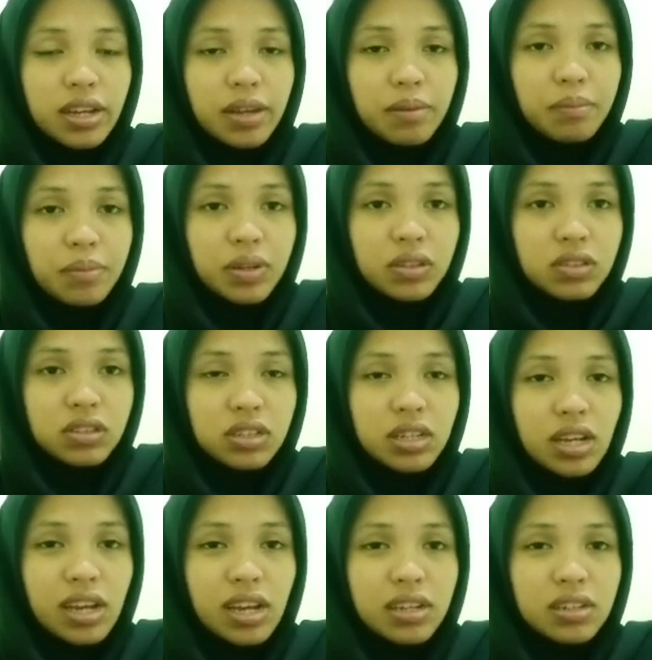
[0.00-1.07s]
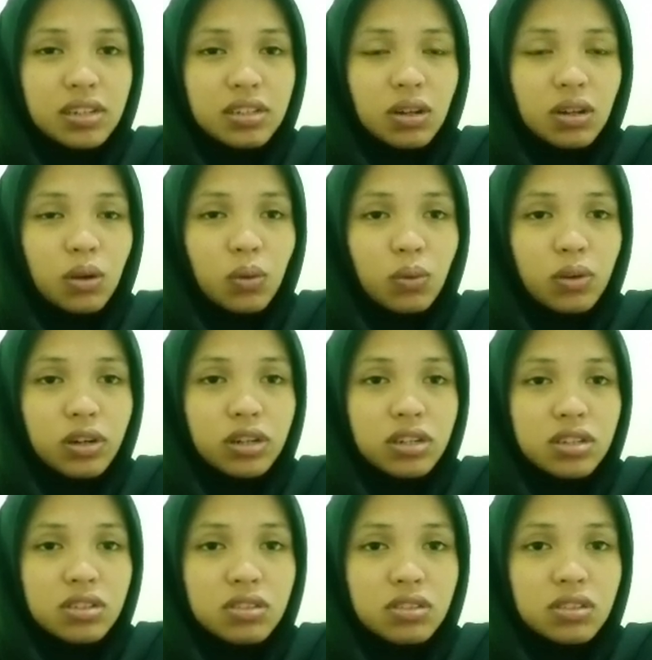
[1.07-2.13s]
empathy, and
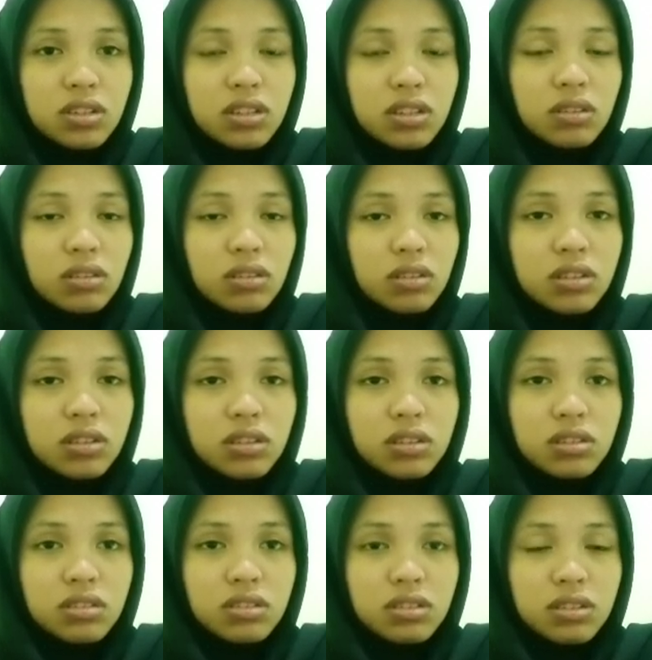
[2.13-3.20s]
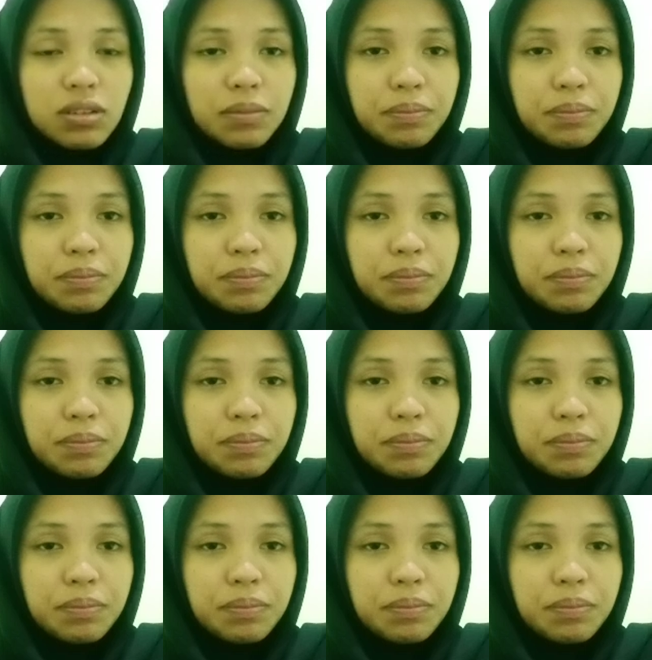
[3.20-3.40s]
awareness in learners.